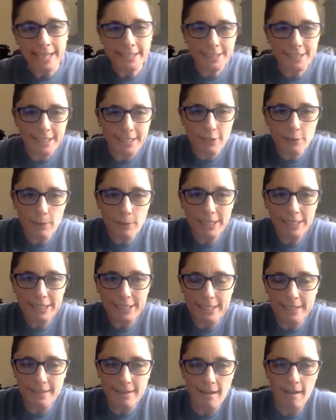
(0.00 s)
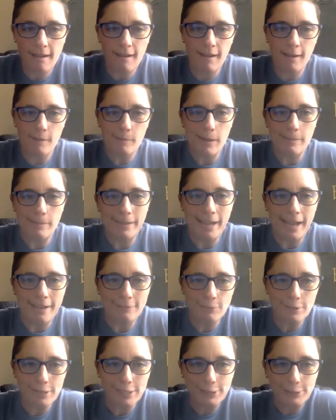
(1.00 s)
ask a question um, on behalf of
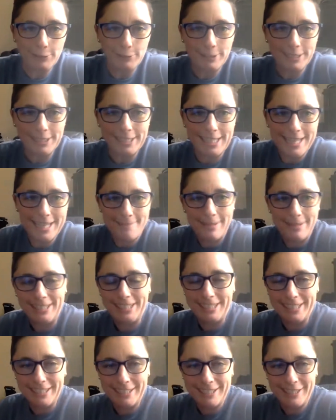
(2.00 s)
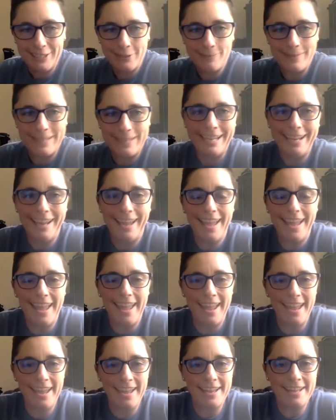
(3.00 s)
one of the students that they messaged to me,
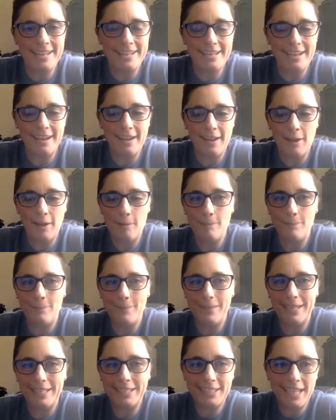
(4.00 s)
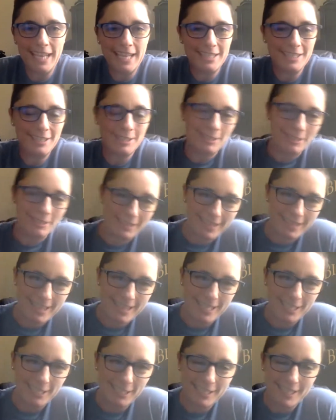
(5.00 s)
and um, it's it's
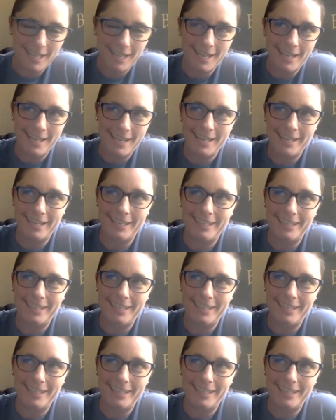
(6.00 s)
this uh,